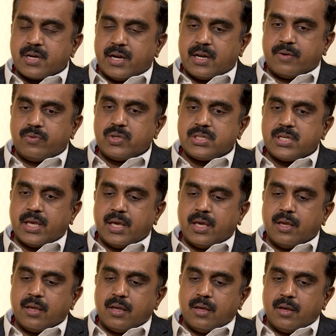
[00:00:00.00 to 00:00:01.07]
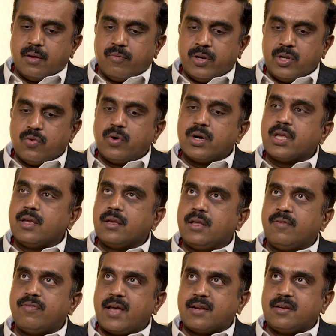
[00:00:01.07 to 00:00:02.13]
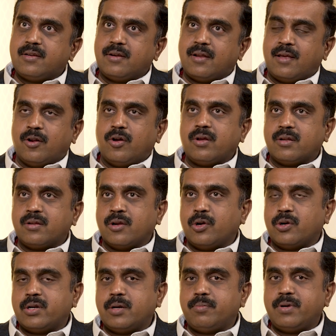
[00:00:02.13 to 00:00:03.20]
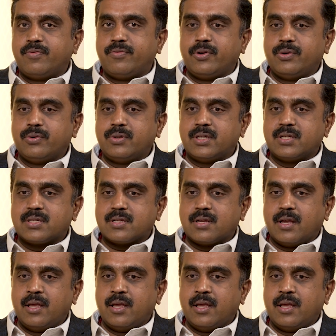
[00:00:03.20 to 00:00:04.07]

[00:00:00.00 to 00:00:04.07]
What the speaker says: right? I would say when you're working, in fact, a good tidbit for you is,